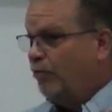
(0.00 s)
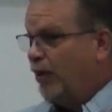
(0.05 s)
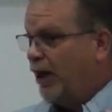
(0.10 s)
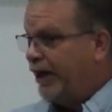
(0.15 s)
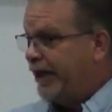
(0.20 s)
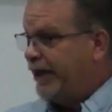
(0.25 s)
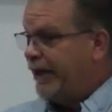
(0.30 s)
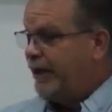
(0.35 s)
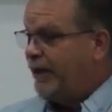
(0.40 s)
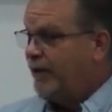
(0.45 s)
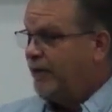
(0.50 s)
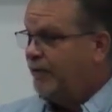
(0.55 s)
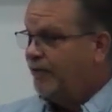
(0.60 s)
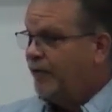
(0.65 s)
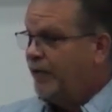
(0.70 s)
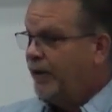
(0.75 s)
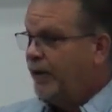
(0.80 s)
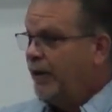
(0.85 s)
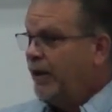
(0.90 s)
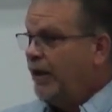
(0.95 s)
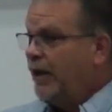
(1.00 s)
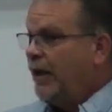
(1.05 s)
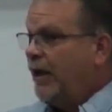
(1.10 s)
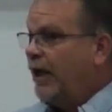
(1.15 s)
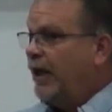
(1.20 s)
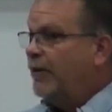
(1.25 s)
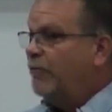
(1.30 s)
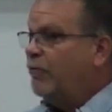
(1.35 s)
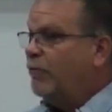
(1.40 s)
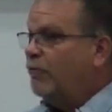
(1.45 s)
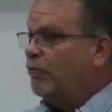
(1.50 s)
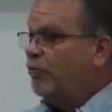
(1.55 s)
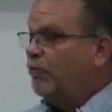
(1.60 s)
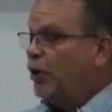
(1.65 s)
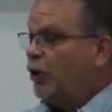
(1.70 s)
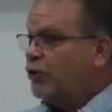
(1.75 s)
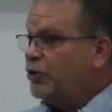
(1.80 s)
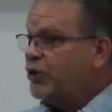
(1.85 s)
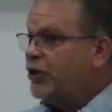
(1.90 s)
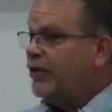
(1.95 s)
money. And
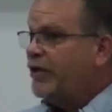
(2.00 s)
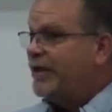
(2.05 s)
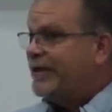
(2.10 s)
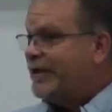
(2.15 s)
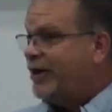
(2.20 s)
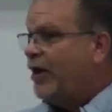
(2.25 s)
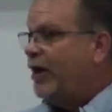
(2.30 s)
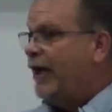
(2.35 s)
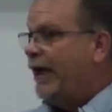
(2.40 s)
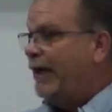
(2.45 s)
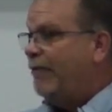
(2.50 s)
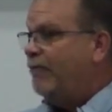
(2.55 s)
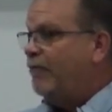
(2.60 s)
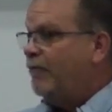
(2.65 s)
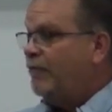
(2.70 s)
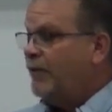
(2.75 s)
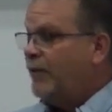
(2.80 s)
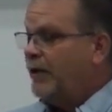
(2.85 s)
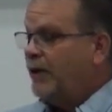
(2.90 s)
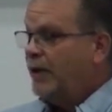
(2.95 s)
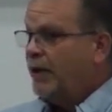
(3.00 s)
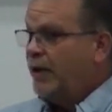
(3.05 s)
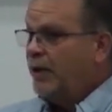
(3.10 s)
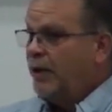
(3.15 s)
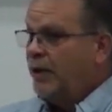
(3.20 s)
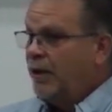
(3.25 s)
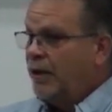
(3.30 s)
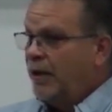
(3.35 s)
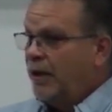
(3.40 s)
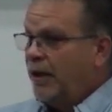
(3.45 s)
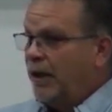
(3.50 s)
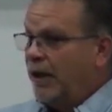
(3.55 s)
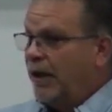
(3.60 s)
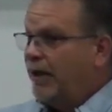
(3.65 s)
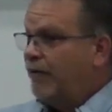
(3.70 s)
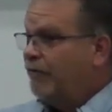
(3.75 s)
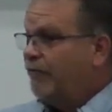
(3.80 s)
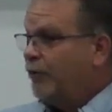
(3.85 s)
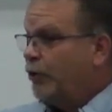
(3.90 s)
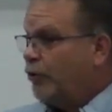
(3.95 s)
most of the time,
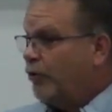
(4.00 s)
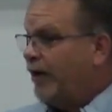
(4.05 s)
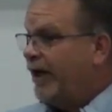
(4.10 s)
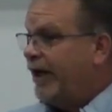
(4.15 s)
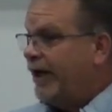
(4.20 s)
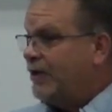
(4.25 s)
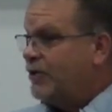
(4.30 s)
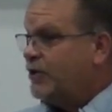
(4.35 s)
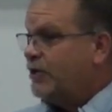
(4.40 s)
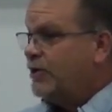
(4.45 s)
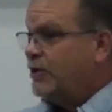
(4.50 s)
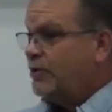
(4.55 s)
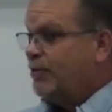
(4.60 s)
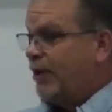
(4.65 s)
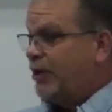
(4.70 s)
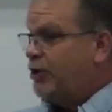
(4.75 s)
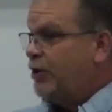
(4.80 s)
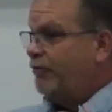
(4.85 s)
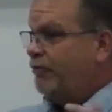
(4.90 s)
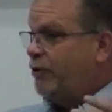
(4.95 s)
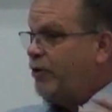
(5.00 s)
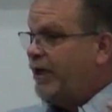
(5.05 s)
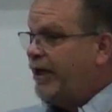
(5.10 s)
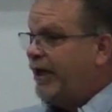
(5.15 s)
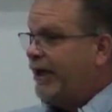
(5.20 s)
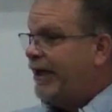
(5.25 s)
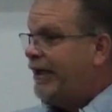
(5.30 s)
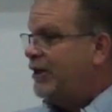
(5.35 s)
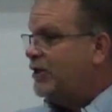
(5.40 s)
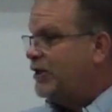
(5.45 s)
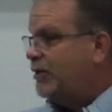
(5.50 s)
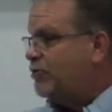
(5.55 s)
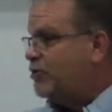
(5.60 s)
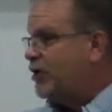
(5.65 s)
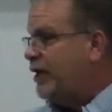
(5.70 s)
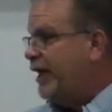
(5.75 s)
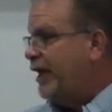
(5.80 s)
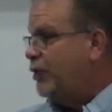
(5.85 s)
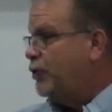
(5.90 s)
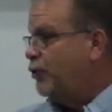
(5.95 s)
for grants, especially if you get any
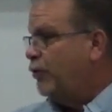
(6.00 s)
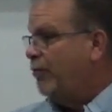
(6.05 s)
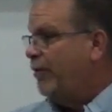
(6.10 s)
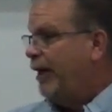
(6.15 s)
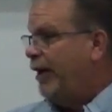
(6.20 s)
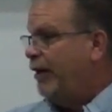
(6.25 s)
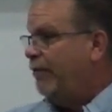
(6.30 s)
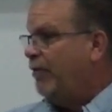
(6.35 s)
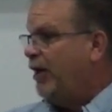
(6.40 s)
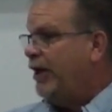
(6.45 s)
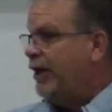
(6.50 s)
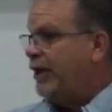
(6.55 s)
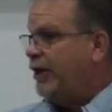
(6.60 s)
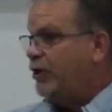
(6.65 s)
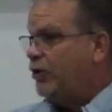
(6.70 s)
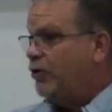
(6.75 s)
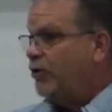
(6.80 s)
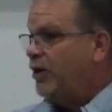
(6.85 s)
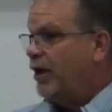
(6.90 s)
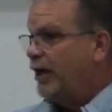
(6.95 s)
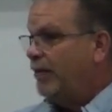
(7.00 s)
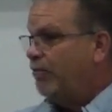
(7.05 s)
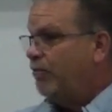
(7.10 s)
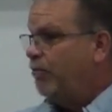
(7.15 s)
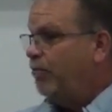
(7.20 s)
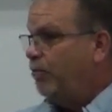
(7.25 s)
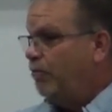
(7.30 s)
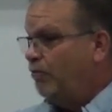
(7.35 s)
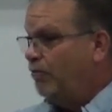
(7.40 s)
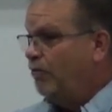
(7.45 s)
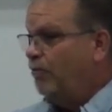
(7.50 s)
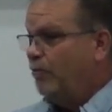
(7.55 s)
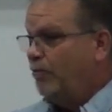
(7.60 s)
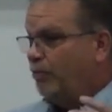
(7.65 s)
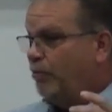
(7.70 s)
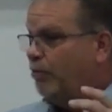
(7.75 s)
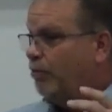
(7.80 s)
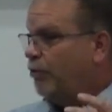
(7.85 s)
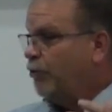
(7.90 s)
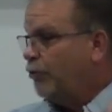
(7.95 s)
substantial amount of money, you've got to
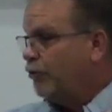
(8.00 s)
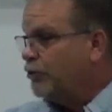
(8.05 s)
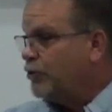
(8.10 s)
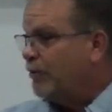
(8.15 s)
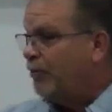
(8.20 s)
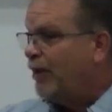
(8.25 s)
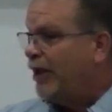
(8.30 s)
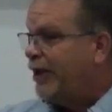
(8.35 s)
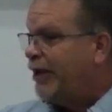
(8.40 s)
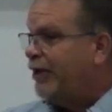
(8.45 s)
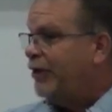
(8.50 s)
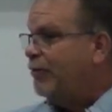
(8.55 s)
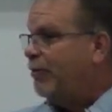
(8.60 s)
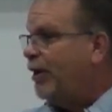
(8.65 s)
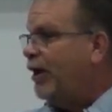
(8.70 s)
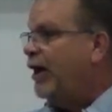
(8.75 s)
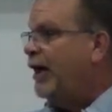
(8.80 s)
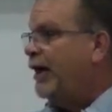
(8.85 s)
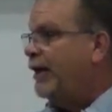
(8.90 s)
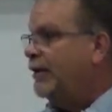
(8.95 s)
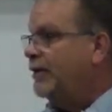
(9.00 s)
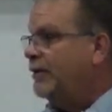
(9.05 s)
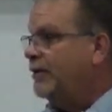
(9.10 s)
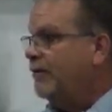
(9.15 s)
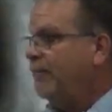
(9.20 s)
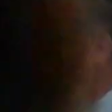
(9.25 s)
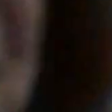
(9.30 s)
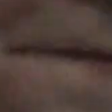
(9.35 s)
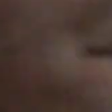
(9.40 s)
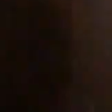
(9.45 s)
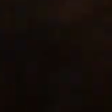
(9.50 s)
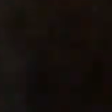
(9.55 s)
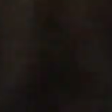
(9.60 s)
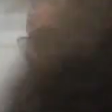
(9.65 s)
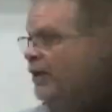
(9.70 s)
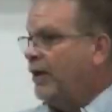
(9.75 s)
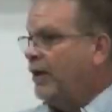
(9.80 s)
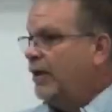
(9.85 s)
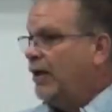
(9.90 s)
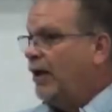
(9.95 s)
throw some money in the pot.
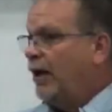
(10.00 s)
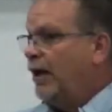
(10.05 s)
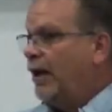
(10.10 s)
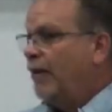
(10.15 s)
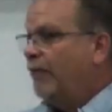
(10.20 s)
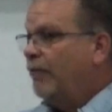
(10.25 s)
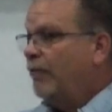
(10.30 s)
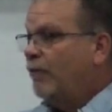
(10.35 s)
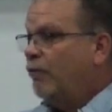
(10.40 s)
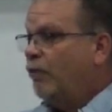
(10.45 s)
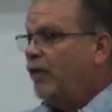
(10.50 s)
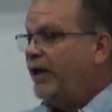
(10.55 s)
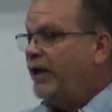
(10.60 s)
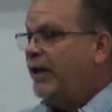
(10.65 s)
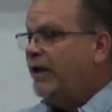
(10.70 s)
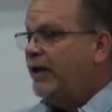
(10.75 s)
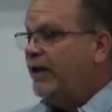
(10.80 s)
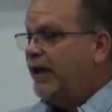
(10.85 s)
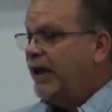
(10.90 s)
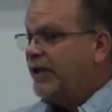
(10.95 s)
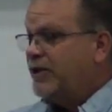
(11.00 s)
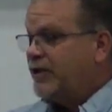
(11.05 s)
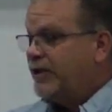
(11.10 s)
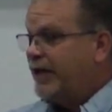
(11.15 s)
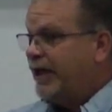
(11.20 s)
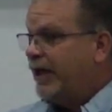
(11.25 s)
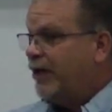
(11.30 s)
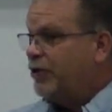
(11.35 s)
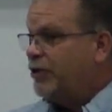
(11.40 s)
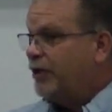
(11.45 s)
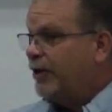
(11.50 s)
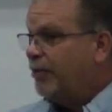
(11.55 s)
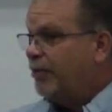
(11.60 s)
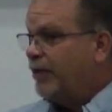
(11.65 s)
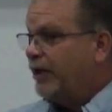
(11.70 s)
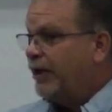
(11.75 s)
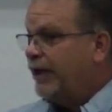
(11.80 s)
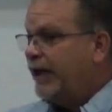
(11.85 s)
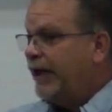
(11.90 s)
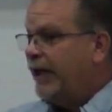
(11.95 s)
We, as a township,
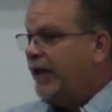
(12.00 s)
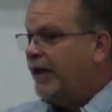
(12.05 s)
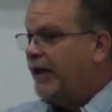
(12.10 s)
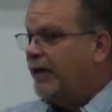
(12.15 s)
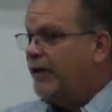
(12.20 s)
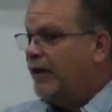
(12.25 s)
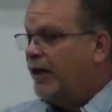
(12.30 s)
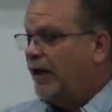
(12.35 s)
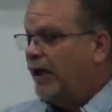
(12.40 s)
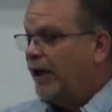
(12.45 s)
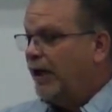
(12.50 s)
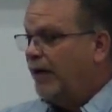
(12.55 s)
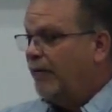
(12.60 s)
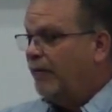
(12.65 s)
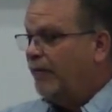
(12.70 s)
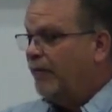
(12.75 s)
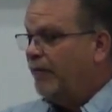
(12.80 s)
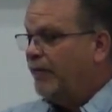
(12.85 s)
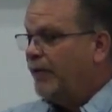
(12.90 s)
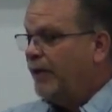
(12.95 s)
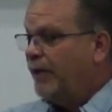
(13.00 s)
and again, I'm